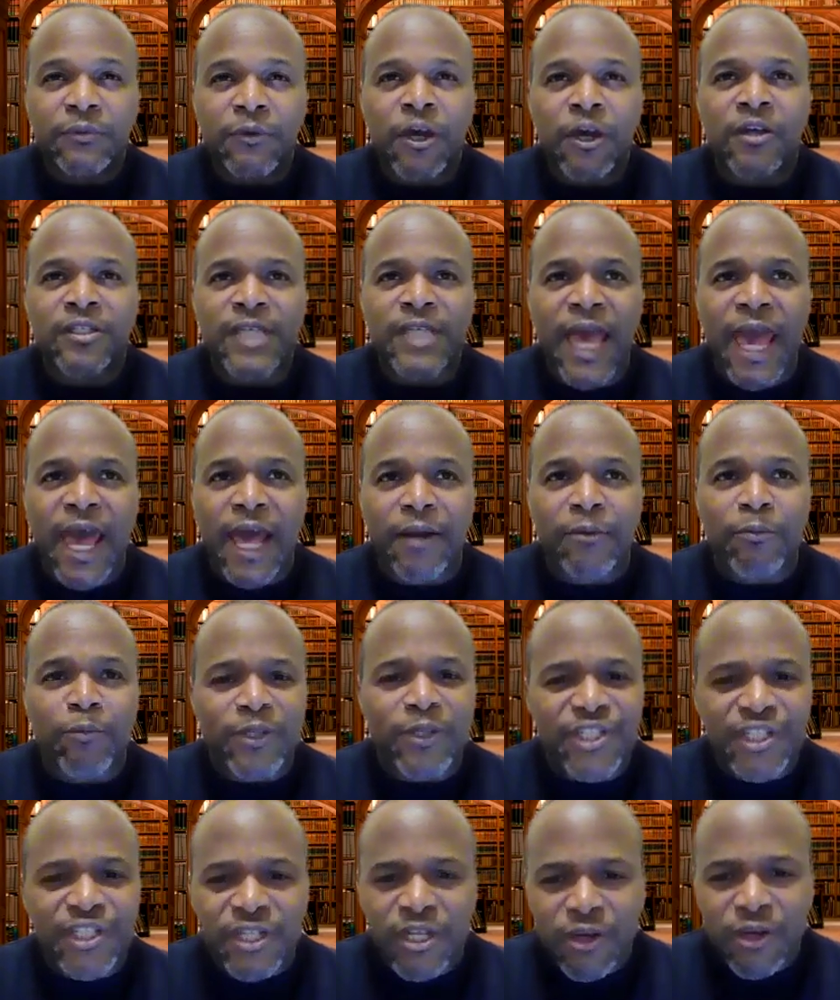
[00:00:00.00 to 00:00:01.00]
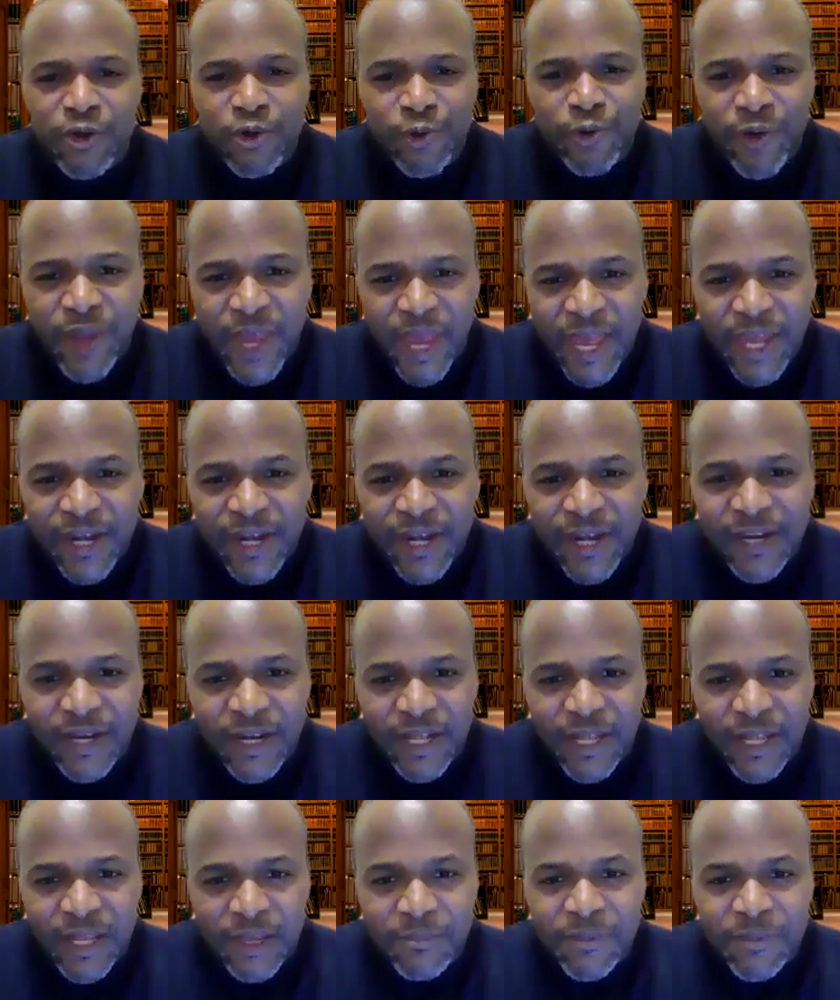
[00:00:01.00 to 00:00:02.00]
because Adam was still created
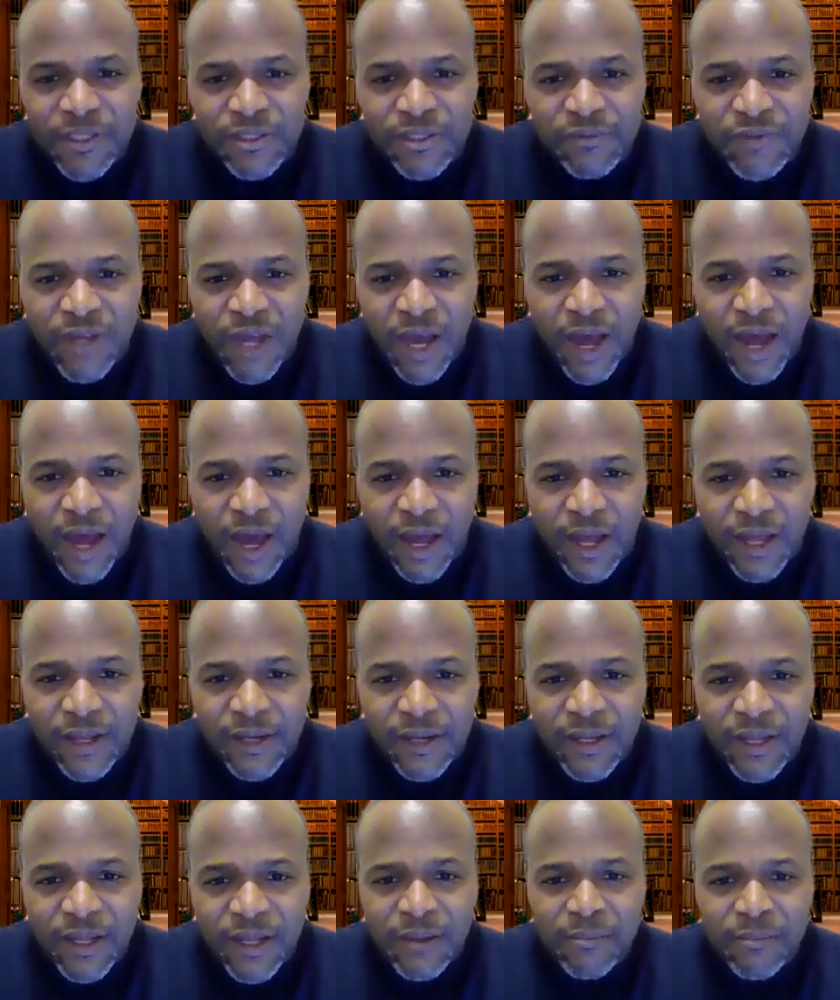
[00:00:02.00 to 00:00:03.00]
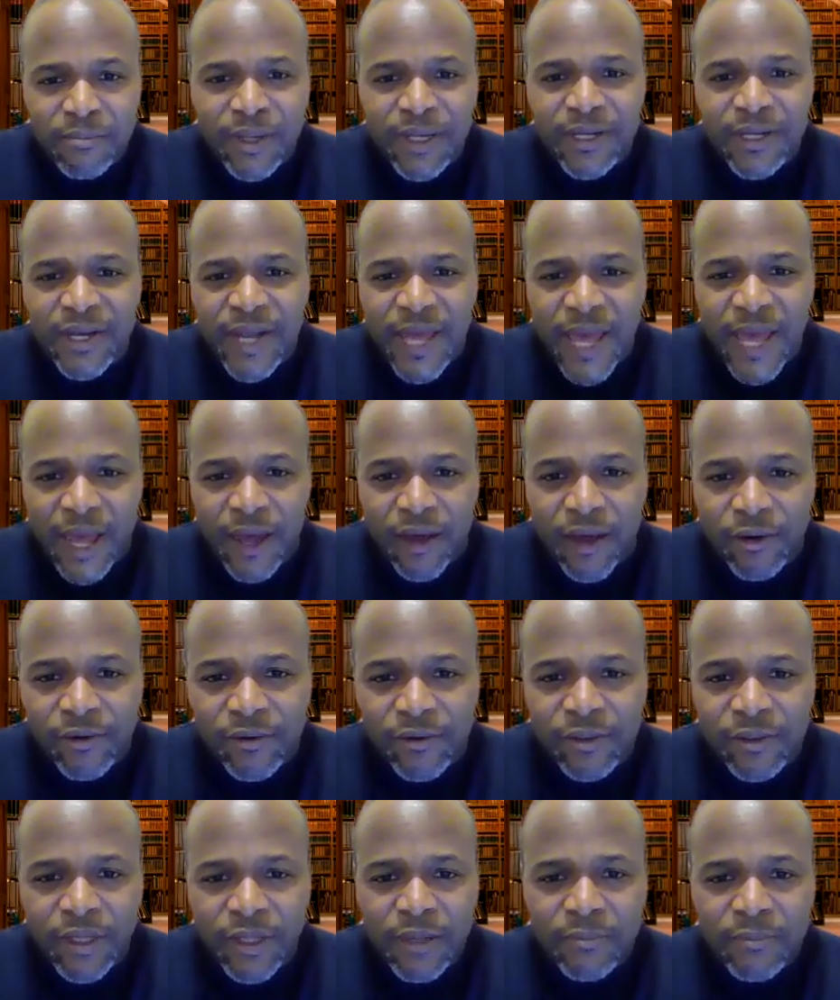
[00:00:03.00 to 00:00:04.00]
in the image of God, but
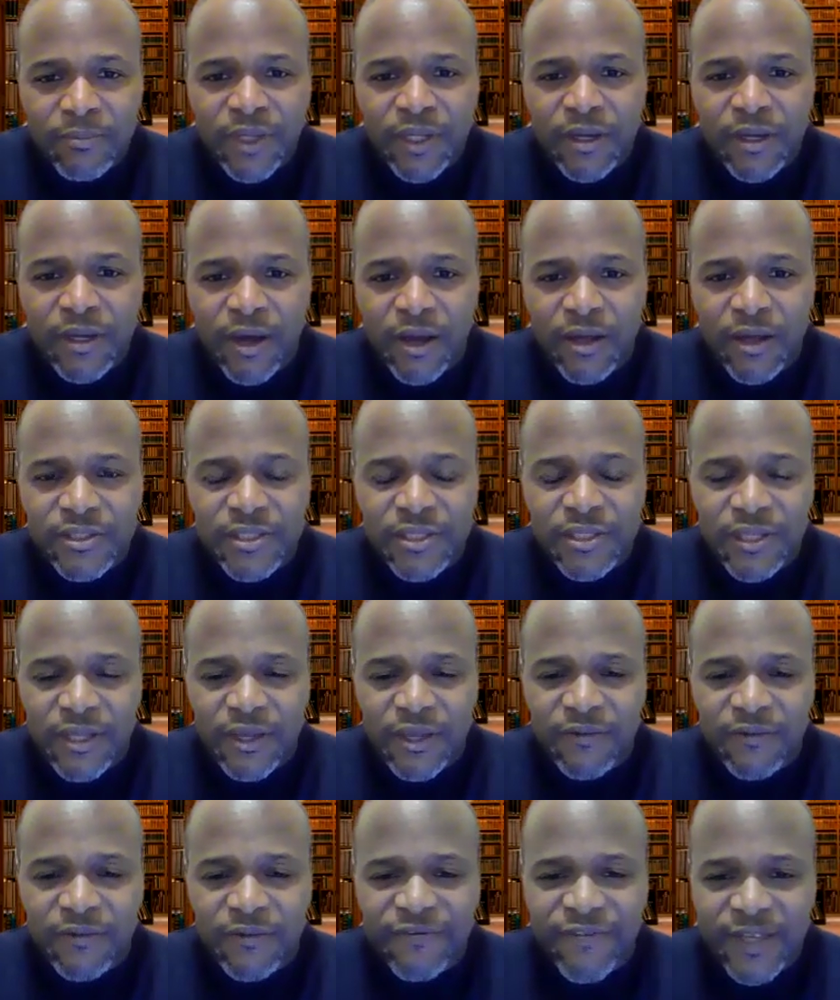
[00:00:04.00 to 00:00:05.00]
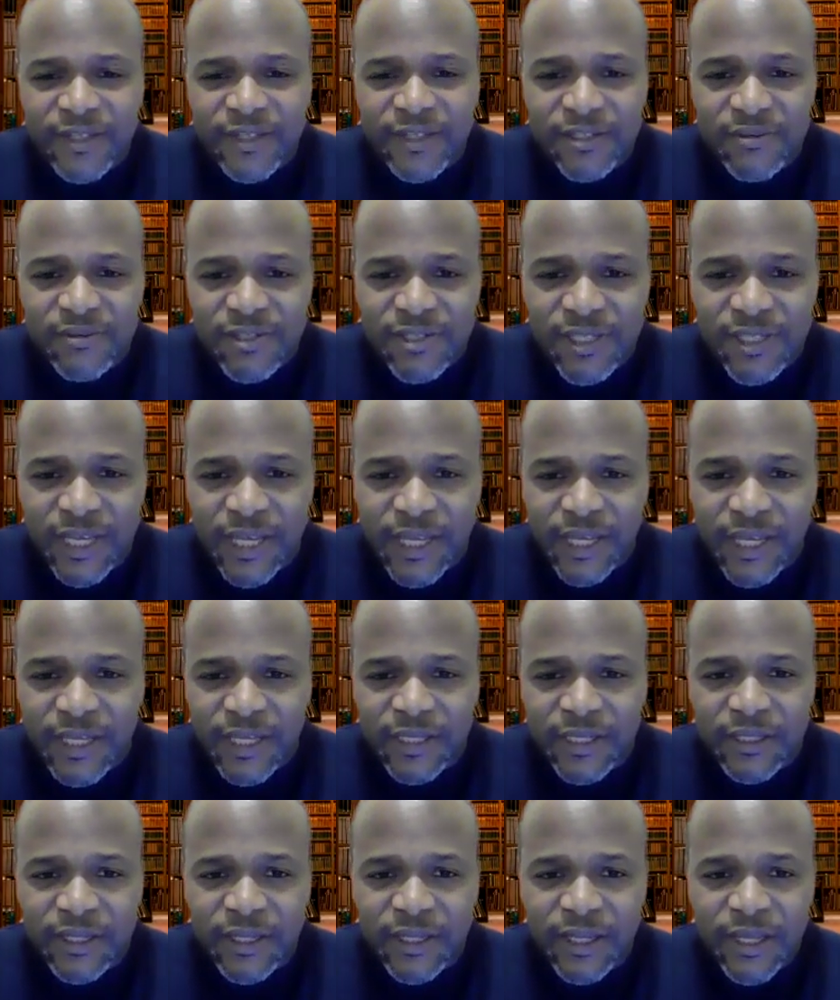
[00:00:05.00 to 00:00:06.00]
now because of the effects of
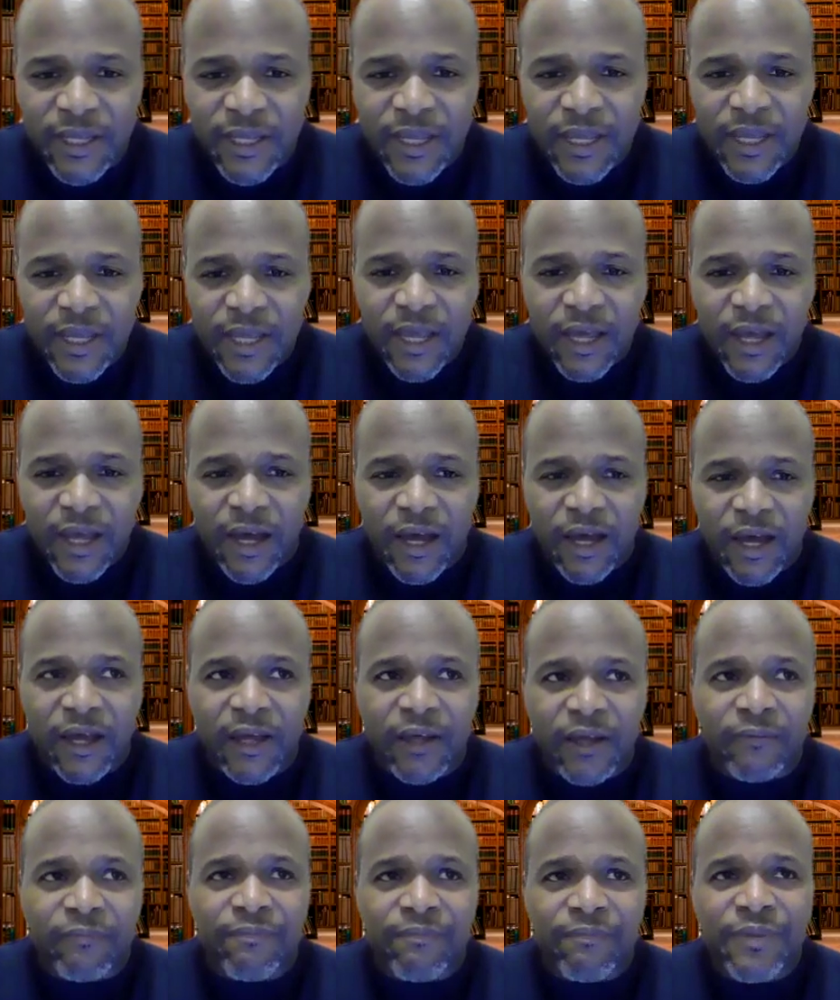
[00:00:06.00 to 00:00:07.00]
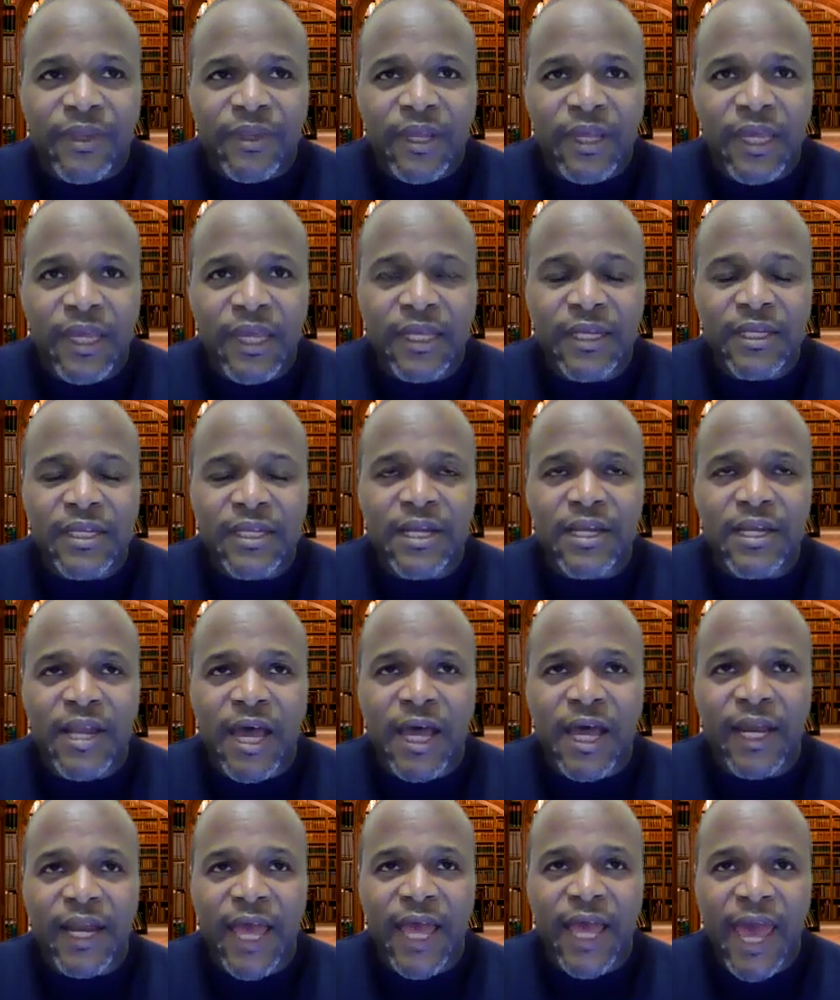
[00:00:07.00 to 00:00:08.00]
sin, he did
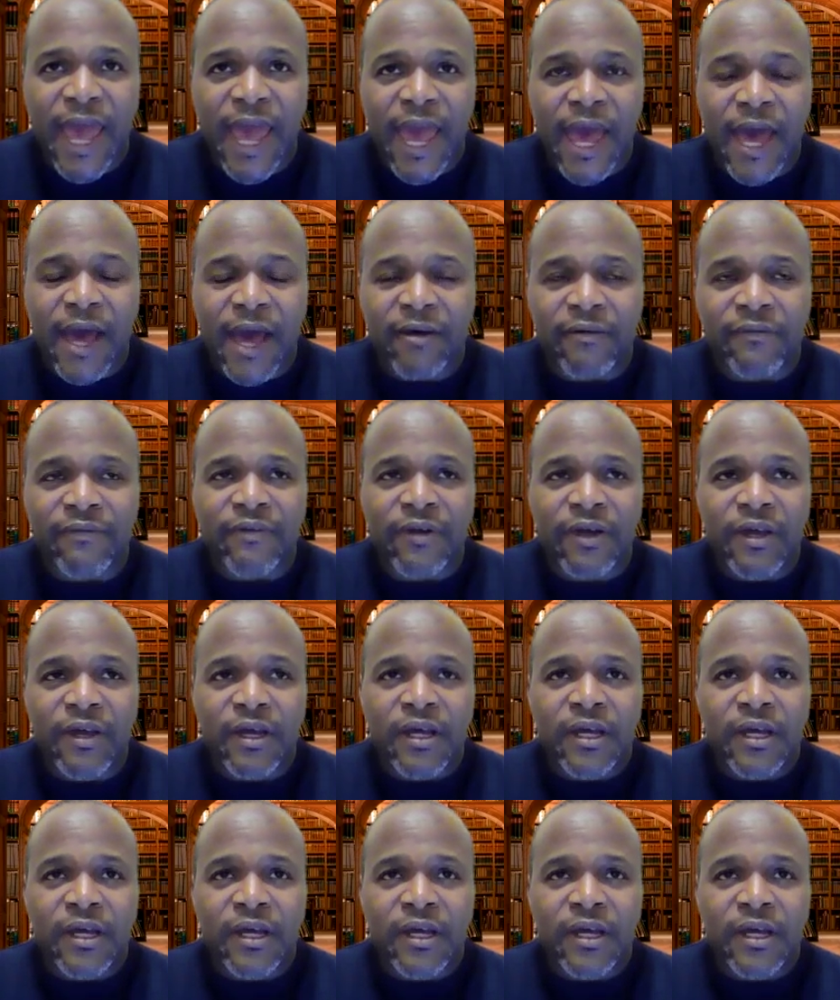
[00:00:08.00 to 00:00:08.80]
not have